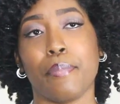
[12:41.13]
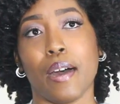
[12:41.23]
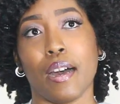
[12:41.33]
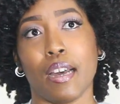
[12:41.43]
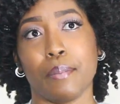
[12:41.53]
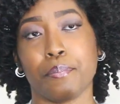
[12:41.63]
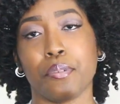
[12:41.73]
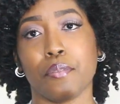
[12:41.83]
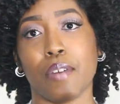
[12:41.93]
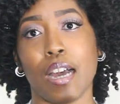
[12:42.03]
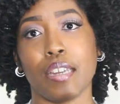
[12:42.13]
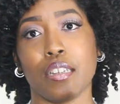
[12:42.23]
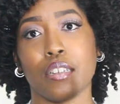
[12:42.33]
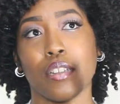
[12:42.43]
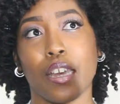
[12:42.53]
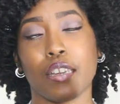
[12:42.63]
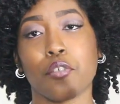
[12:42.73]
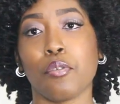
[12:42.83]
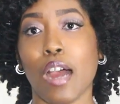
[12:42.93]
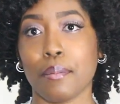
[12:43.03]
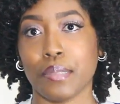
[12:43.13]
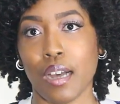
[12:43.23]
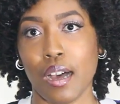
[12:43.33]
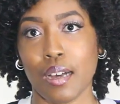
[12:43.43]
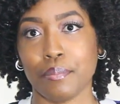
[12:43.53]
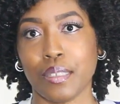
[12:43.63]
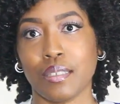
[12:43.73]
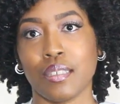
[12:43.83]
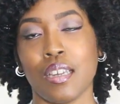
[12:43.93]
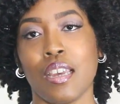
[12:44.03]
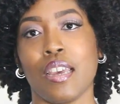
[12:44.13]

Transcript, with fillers: by providing like crop tops